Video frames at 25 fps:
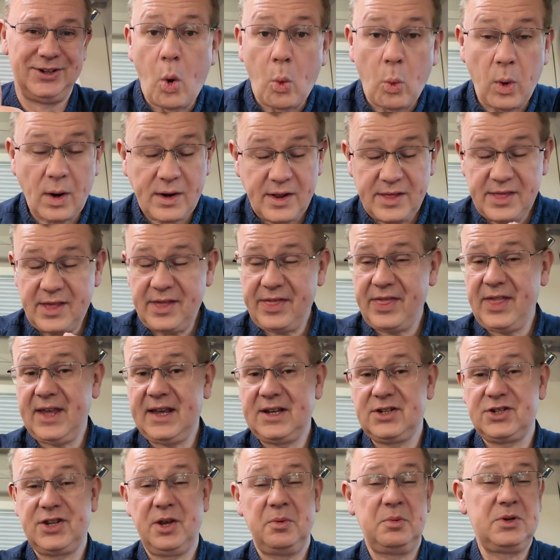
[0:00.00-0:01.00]
One of the
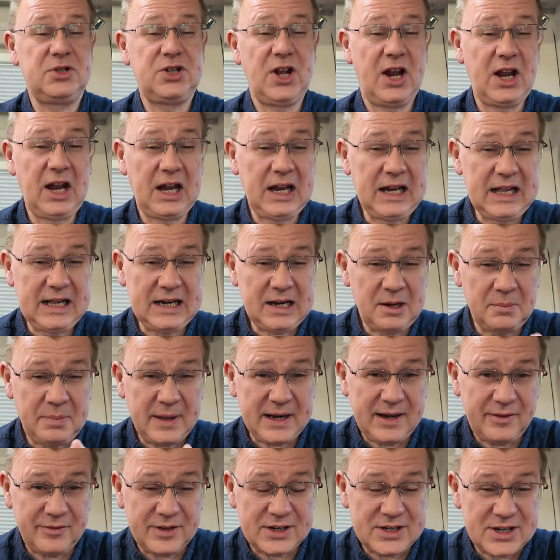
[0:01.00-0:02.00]
things that was a little
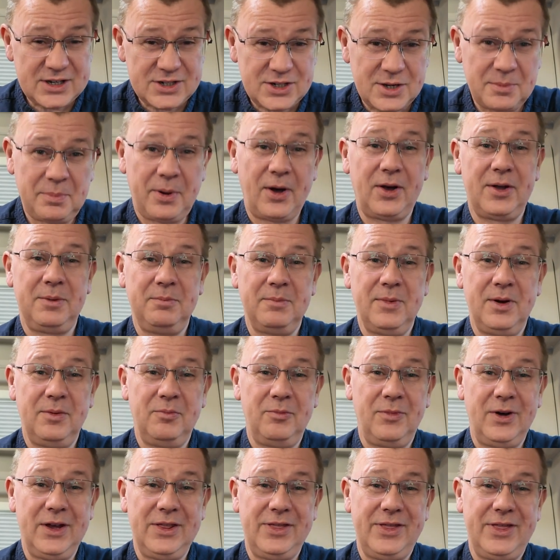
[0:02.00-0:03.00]
bit of a
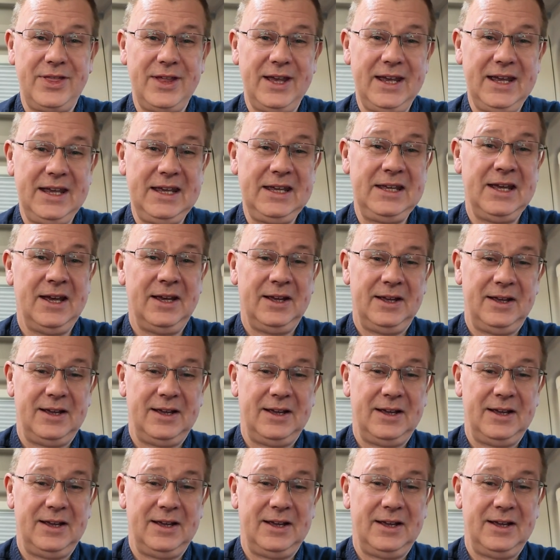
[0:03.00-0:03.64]
disappointment with the